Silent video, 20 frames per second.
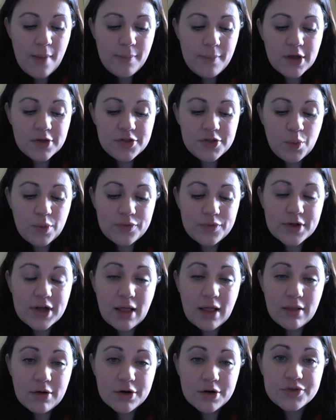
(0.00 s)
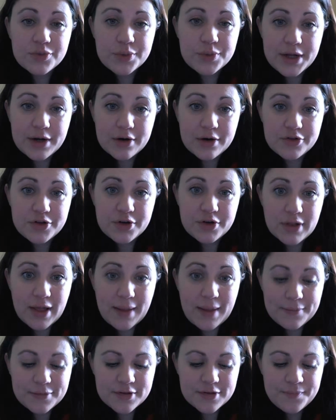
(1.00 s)
because you want the color to adhere to your
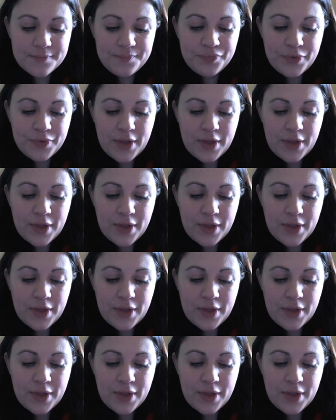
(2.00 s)
lips.